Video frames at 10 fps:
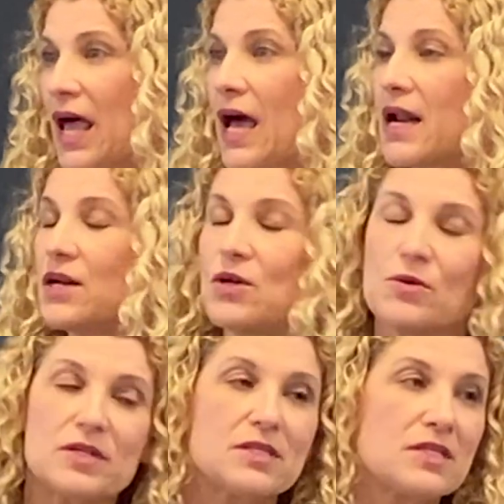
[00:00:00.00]
And I know
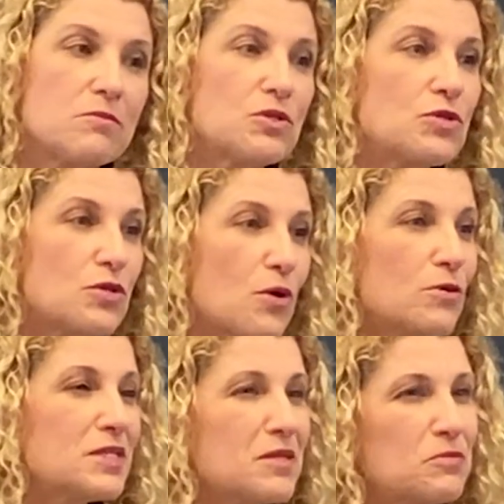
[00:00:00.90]
this seems
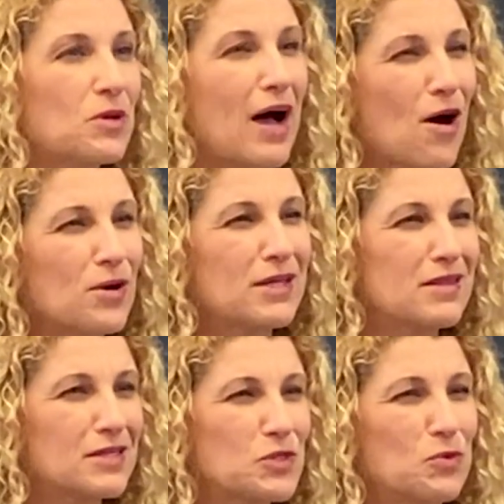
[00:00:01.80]
so simple. How can
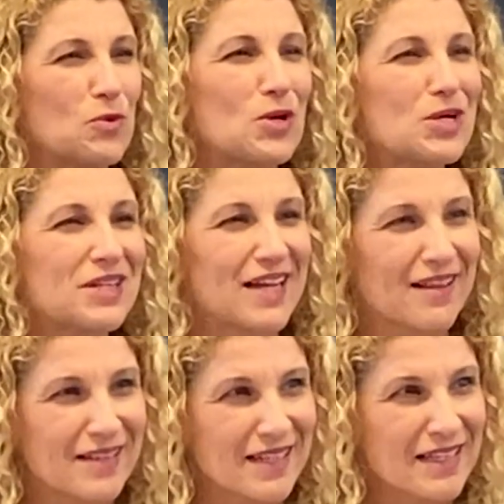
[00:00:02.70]
this work,
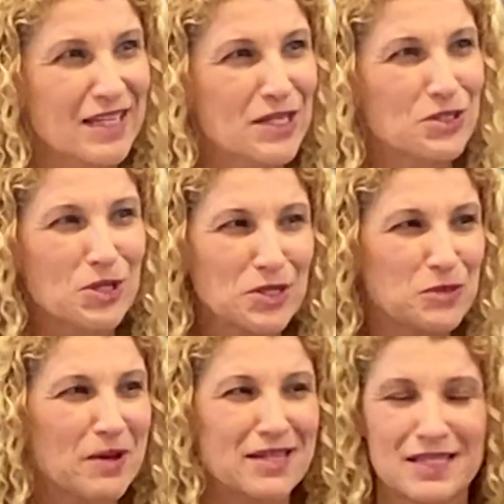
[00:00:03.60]
Kelly?
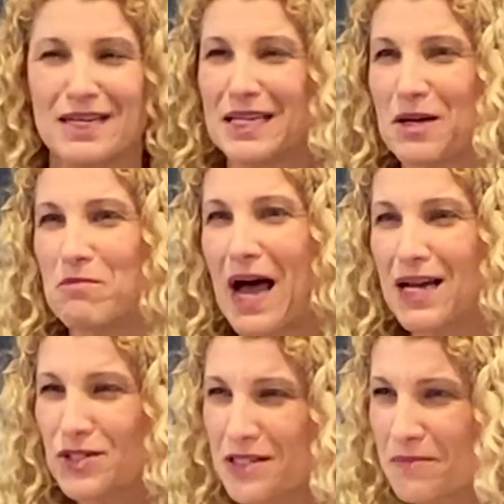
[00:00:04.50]
Just by sending
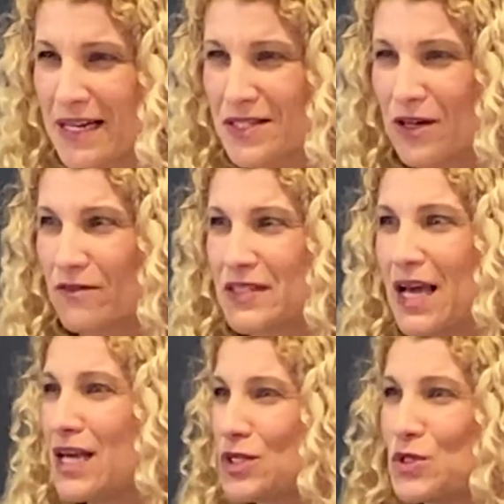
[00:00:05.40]
compassion to myself.
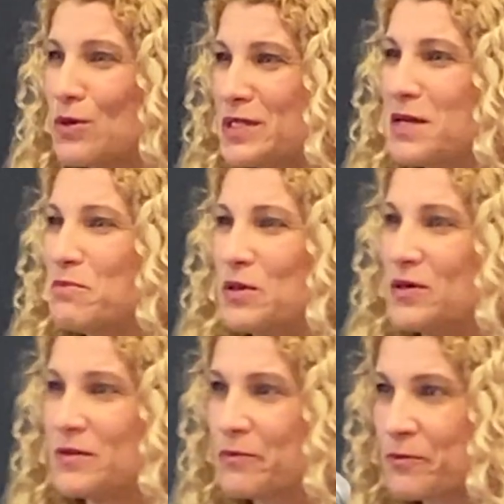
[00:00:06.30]
So simple.